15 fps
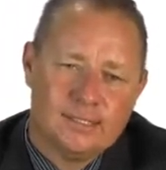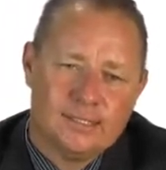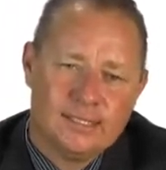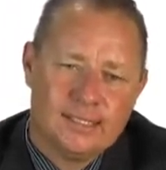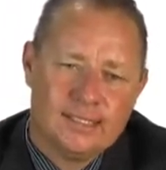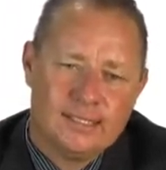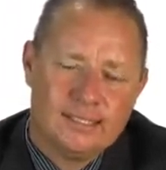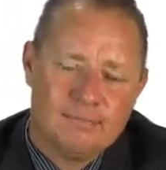
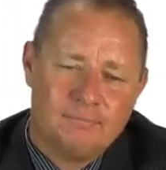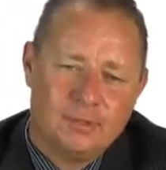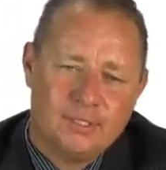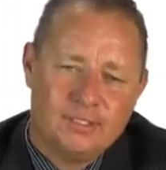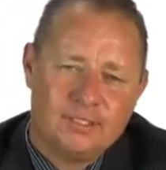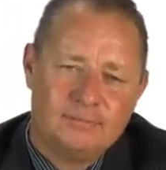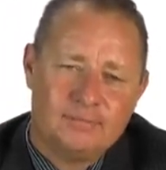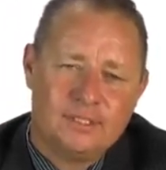And at the
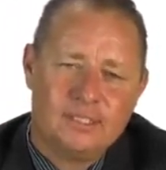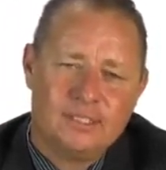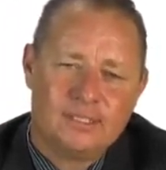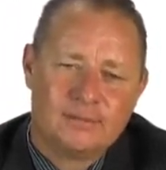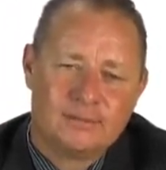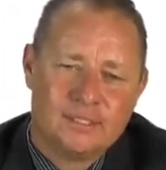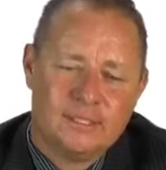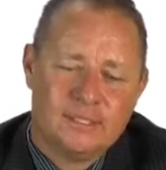bottom
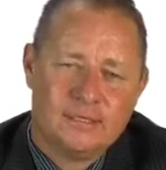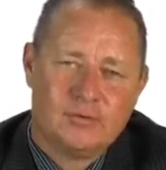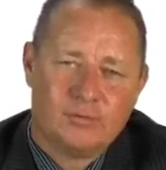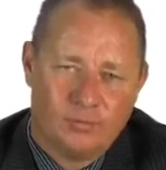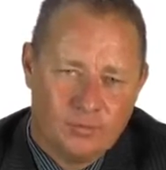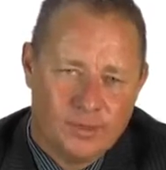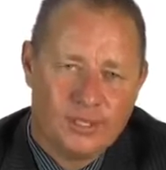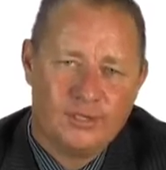tier,
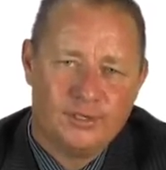we are